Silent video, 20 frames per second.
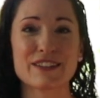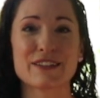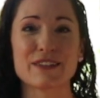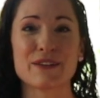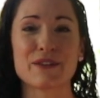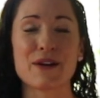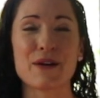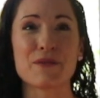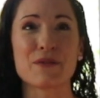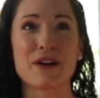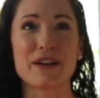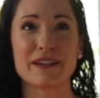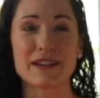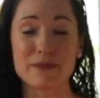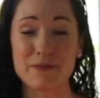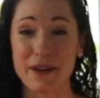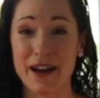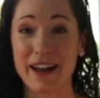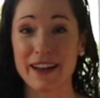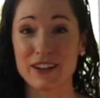so I wanted
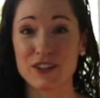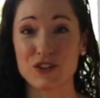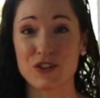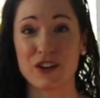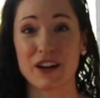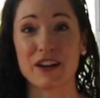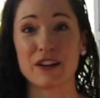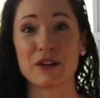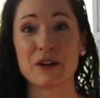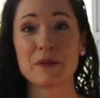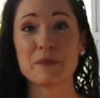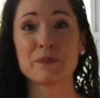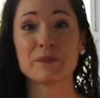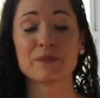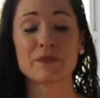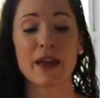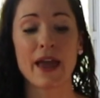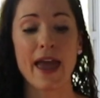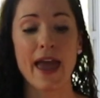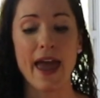to buy a trailer
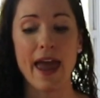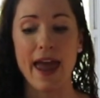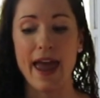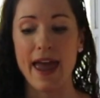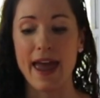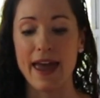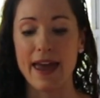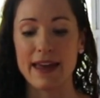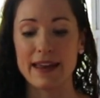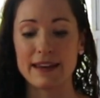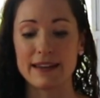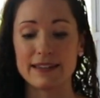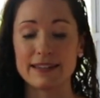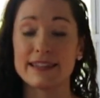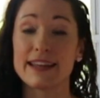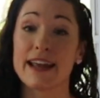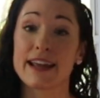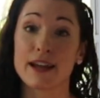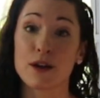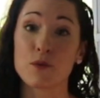and
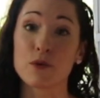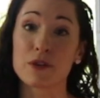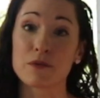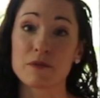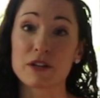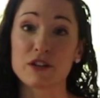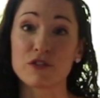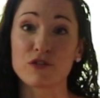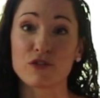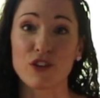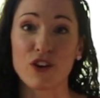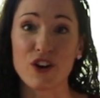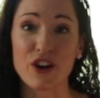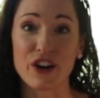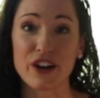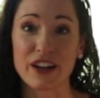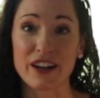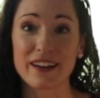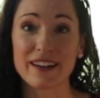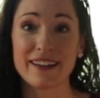take it with me to
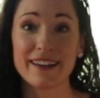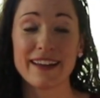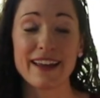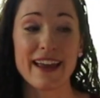Florida